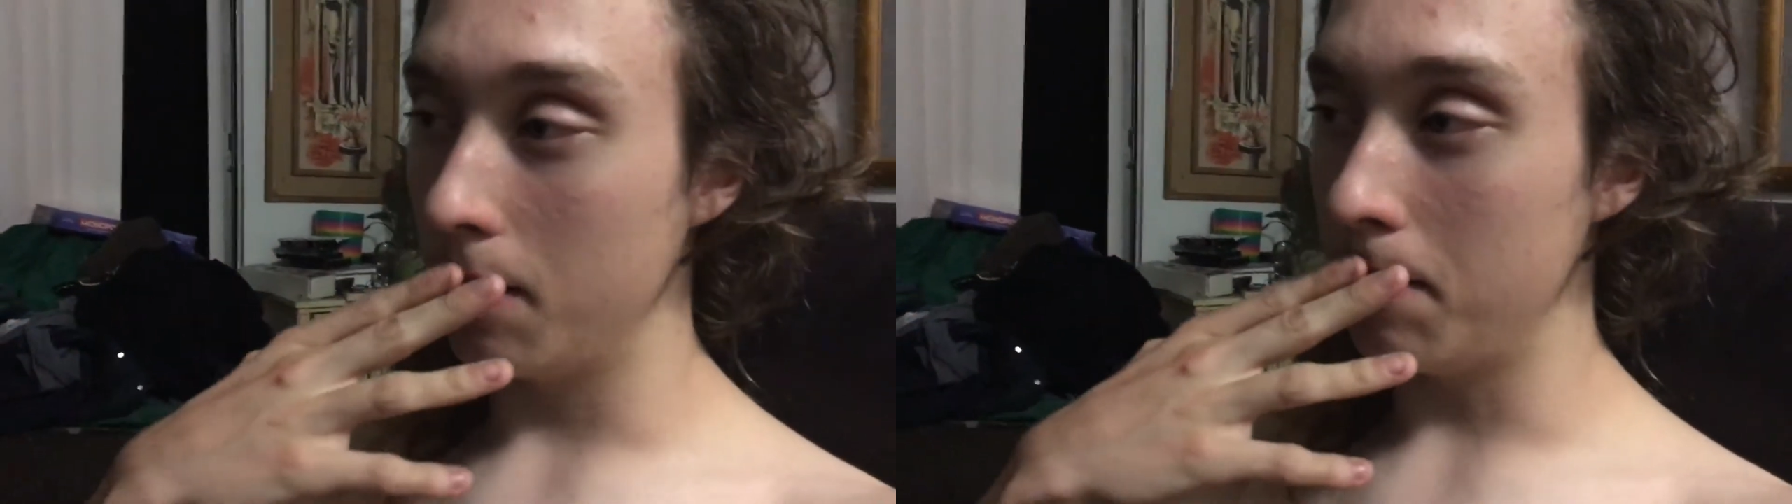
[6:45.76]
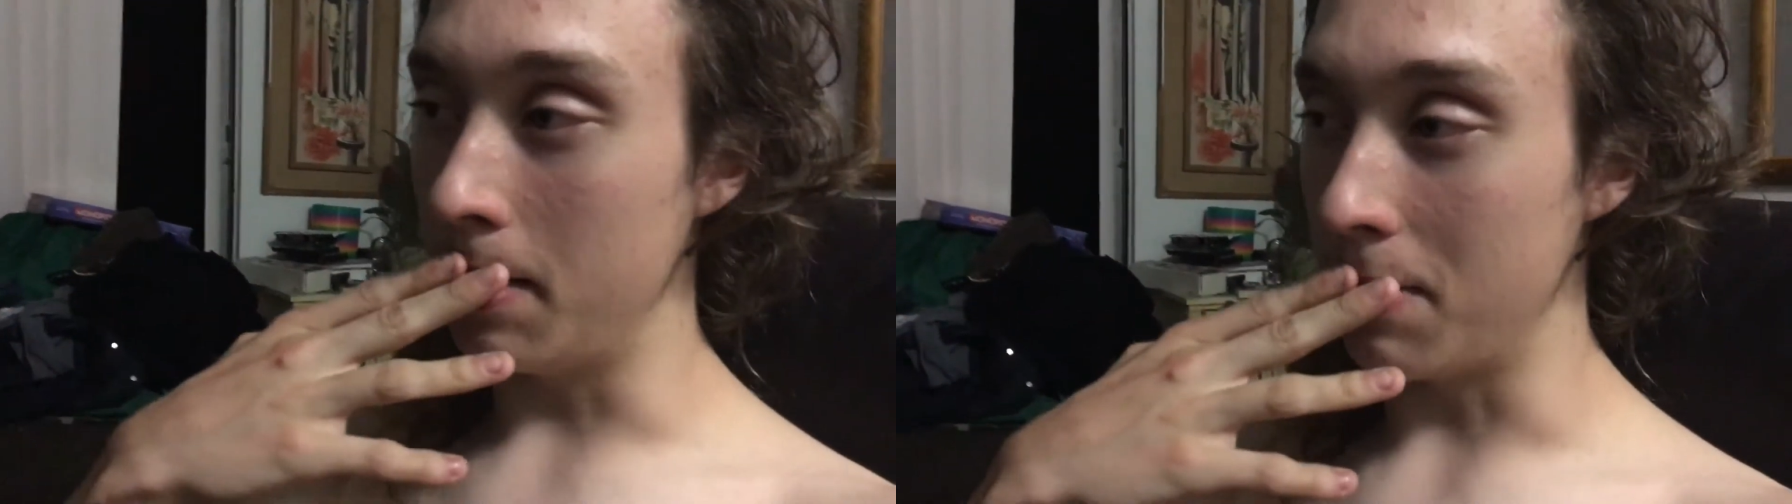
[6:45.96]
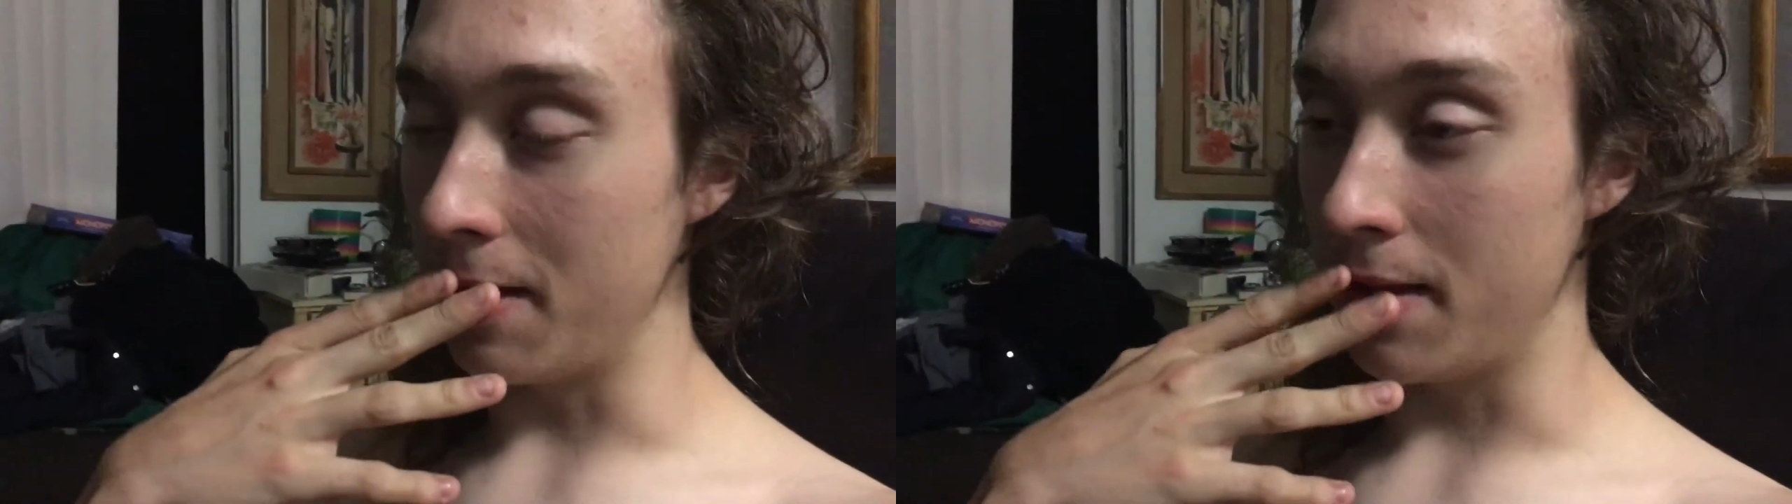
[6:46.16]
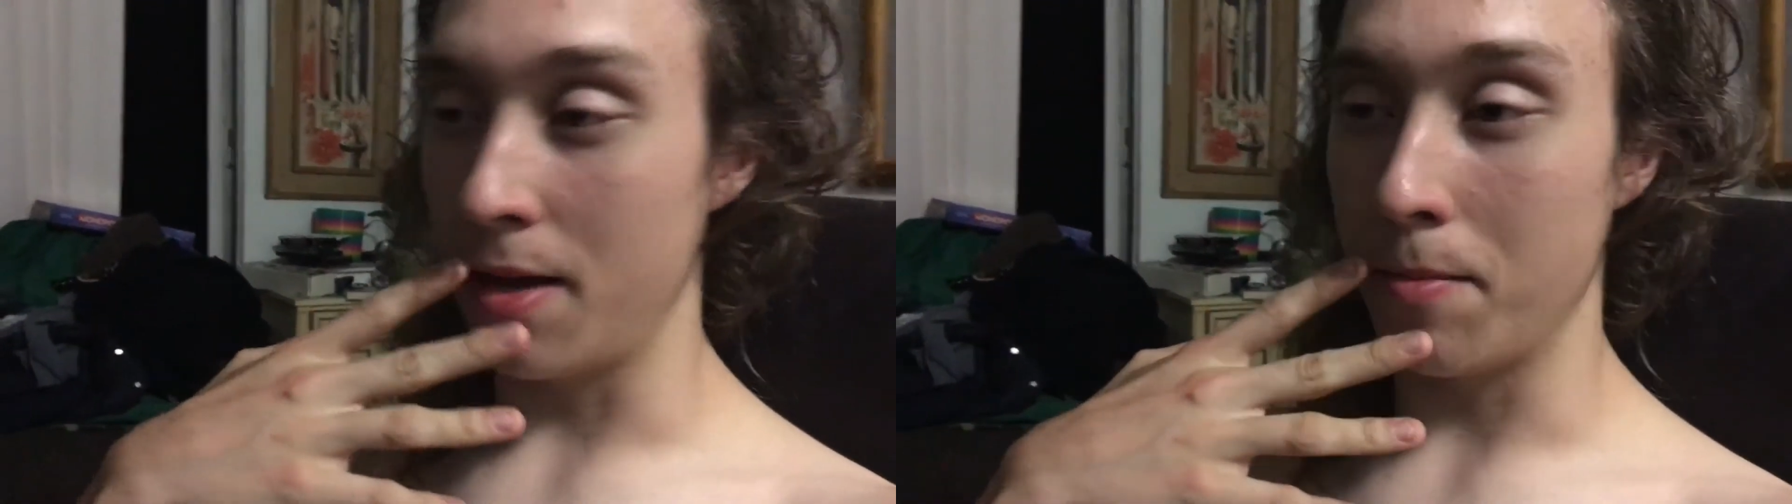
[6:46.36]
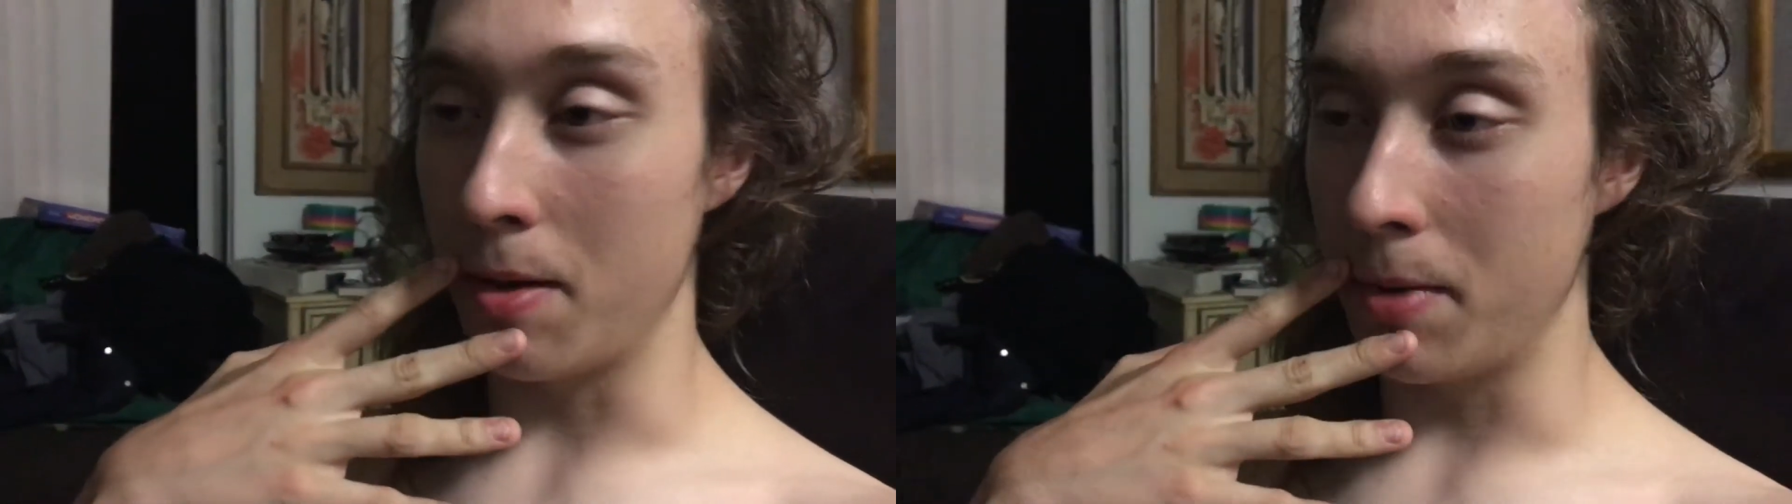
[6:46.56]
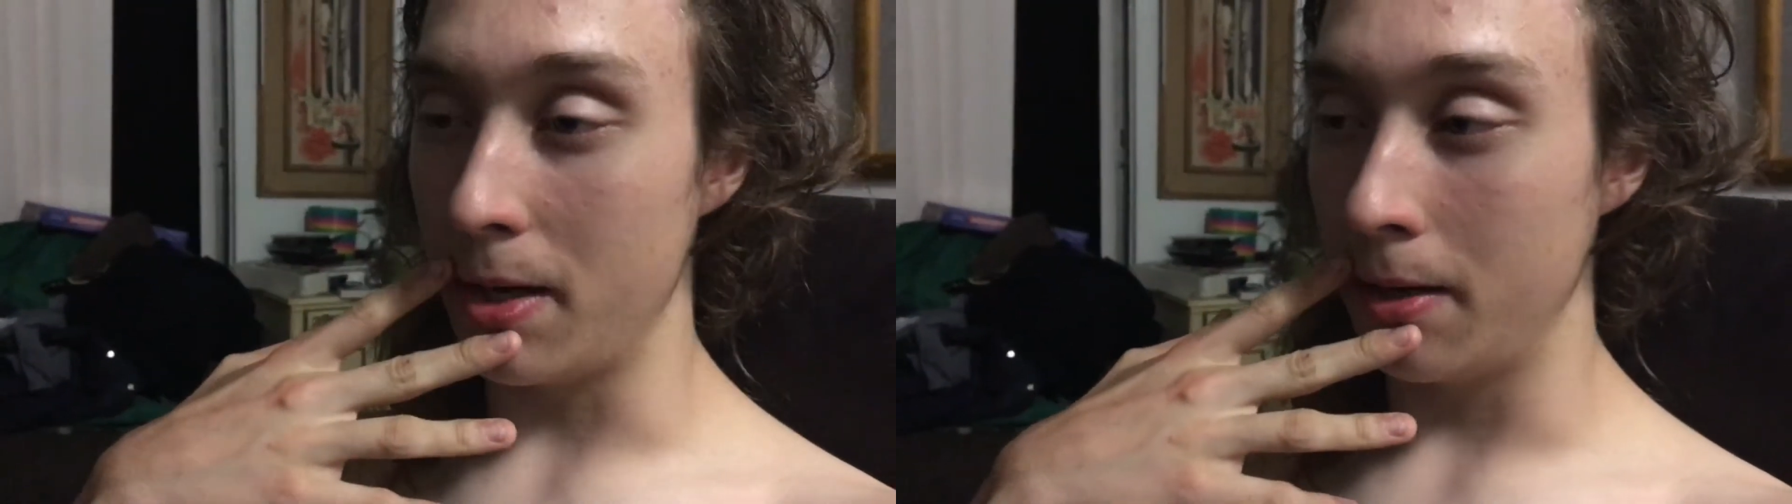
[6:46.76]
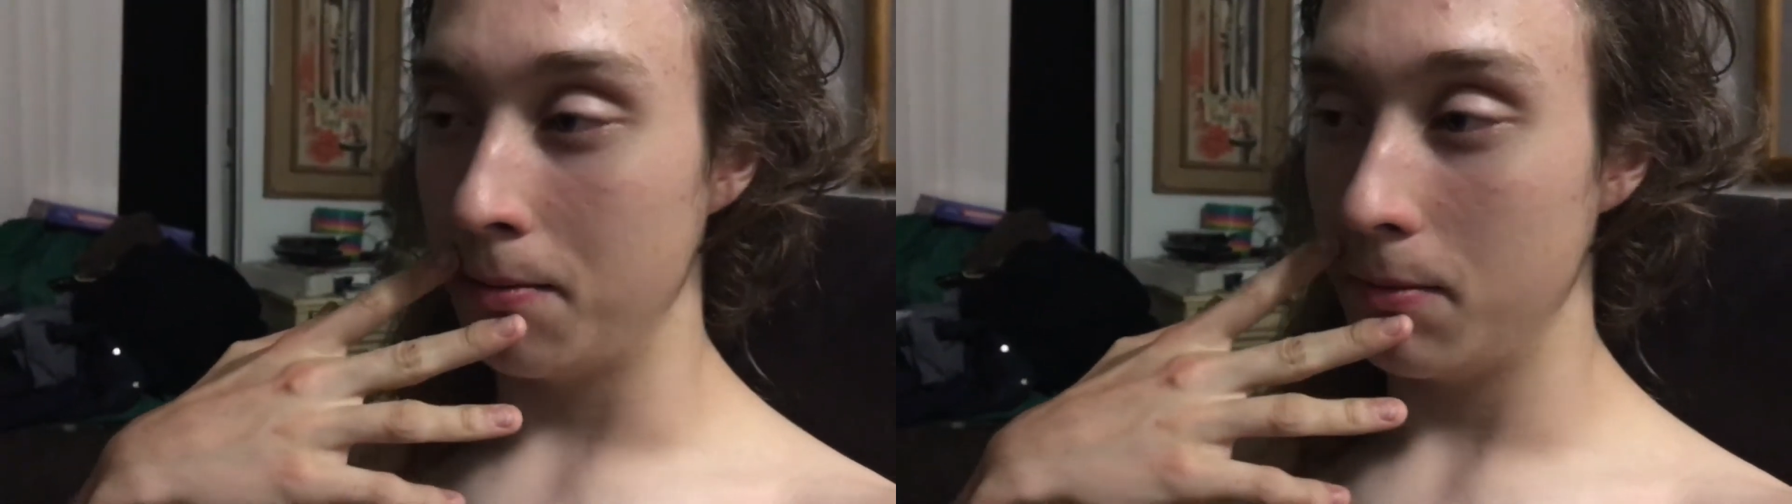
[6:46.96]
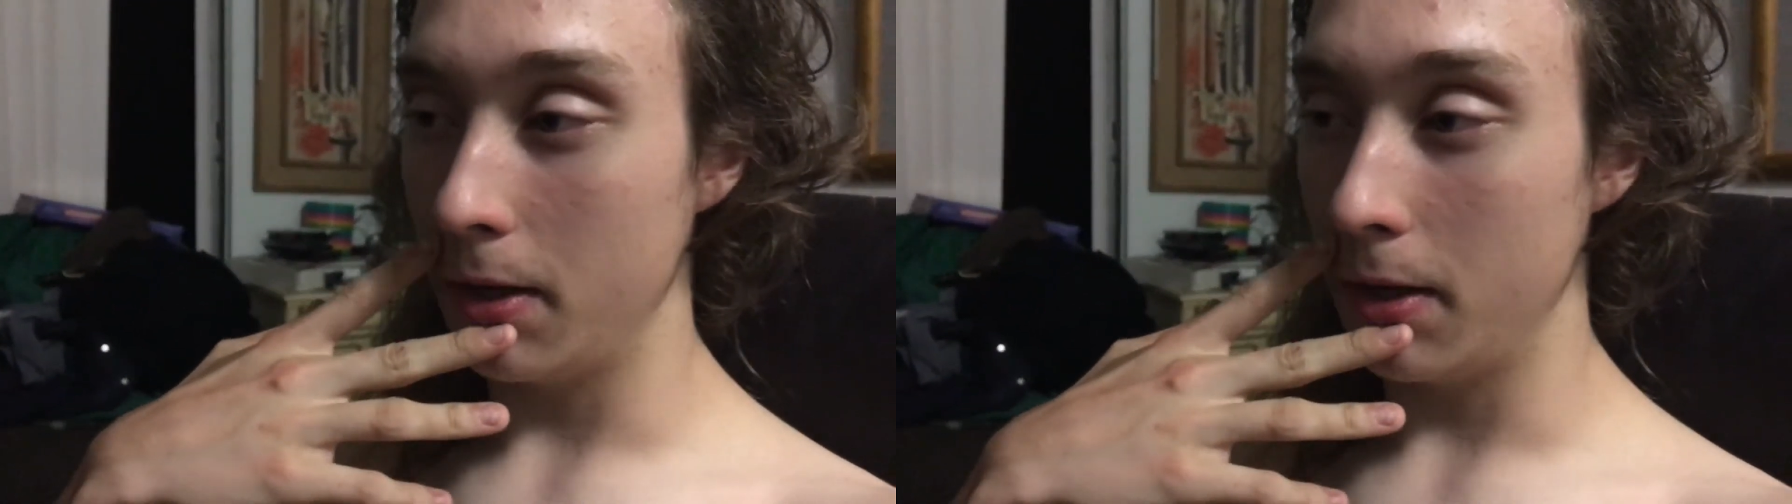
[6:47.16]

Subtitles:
And by them, I mean,